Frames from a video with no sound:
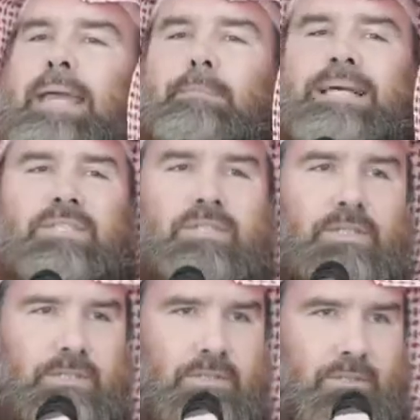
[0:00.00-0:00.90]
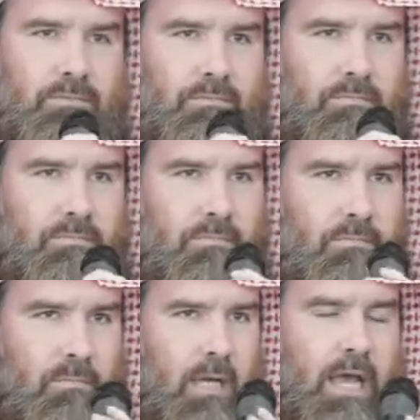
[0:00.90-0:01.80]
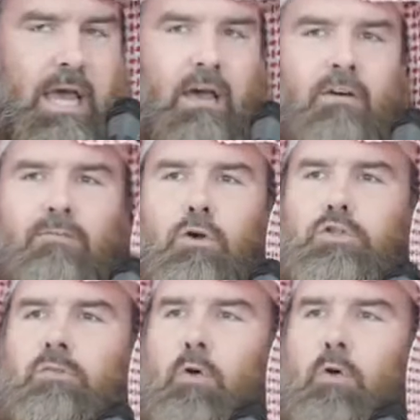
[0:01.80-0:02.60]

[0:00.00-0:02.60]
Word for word: main messages. First